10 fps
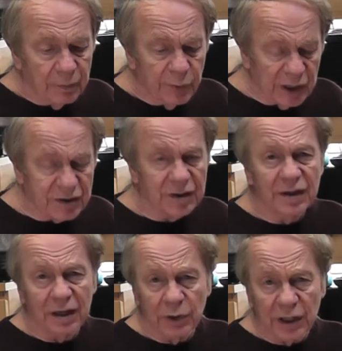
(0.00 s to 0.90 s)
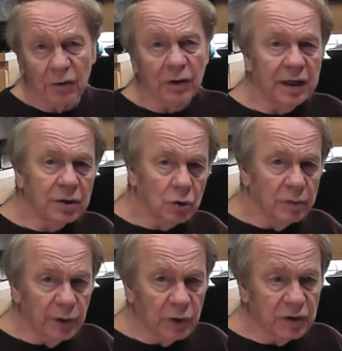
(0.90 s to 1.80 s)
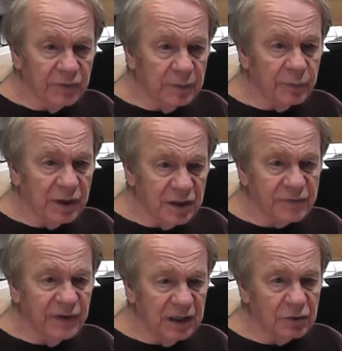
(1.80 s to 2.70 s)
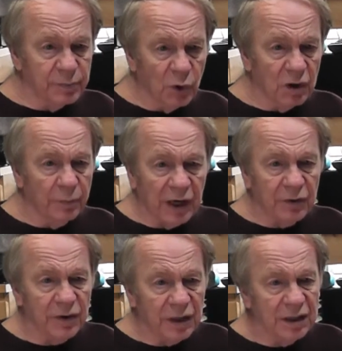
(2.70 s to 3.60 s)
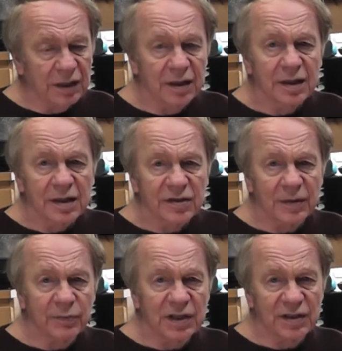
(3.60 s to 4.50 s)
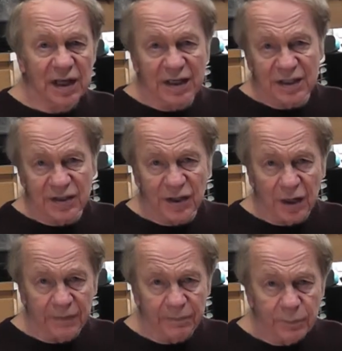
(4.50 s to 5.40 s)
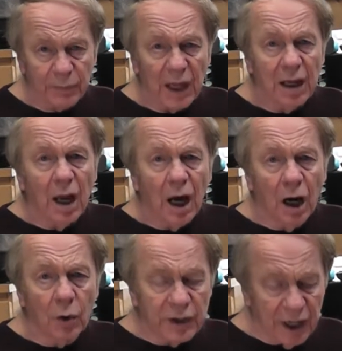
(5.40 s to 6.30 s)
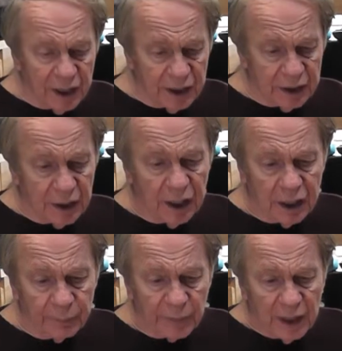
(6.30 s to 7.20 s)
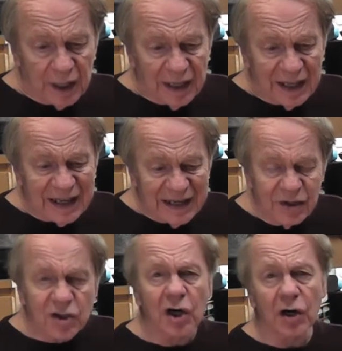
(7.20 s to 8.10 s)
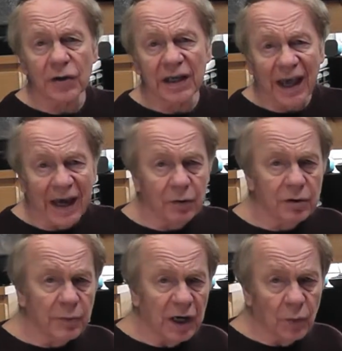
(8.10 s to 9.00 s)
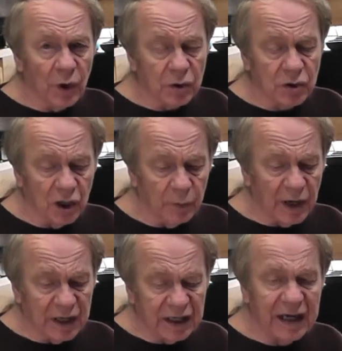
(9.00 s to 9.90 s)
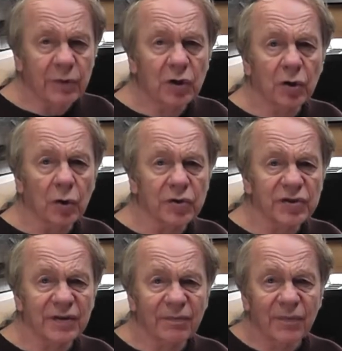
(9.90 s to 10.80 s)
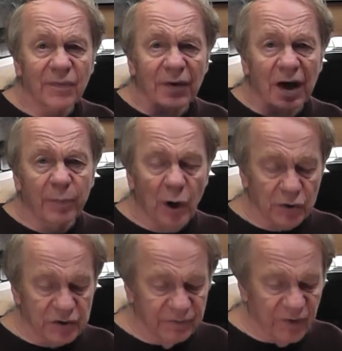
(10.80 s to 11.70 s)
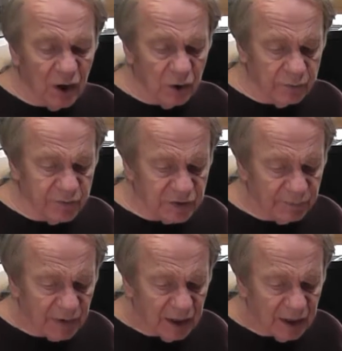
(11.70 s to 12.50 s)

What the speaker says: But there we go, I enjoy both of it, but this video is more about the 70s and 80s stuff. Okay, in turning out my workshop, I came across a box of valves.